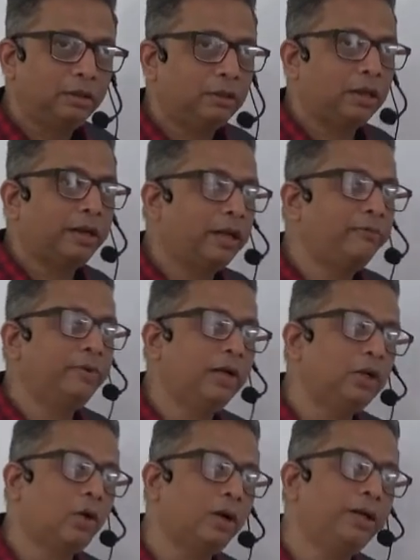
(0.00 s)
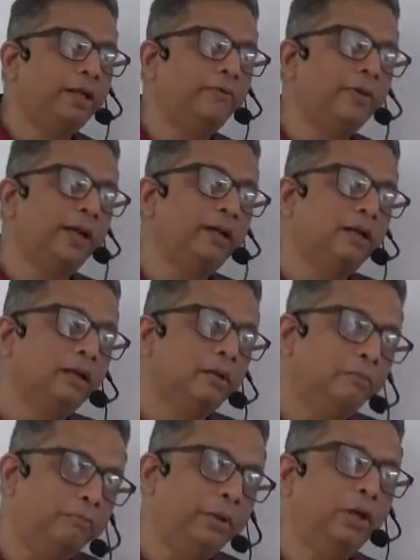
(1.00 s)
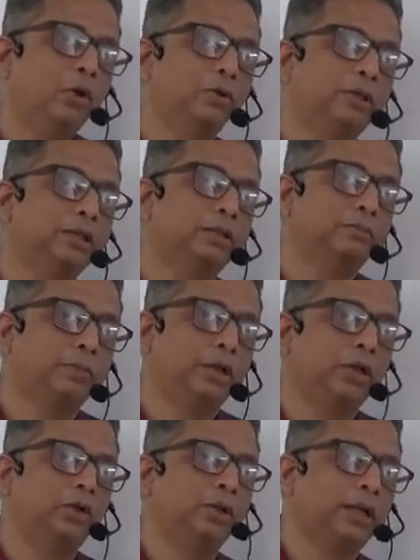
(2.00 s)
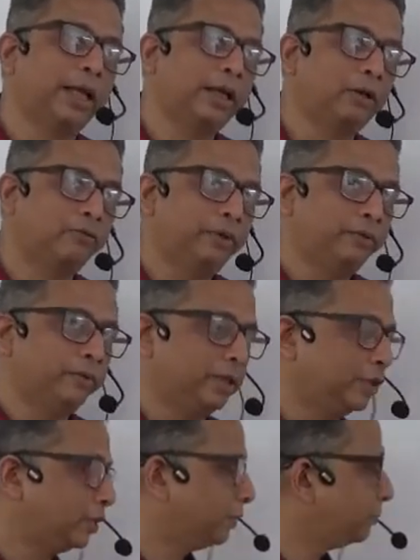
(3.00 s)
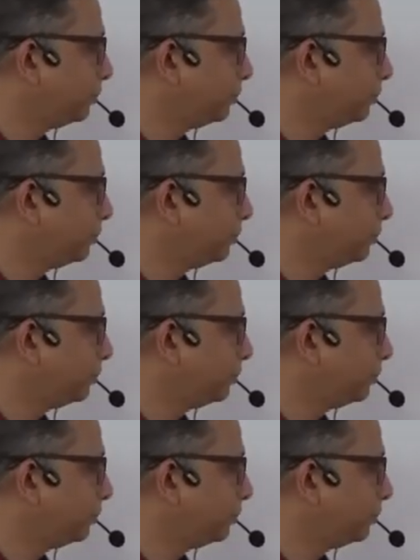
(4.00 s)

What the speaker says: The ray will not deviate below this particular angle of deviation,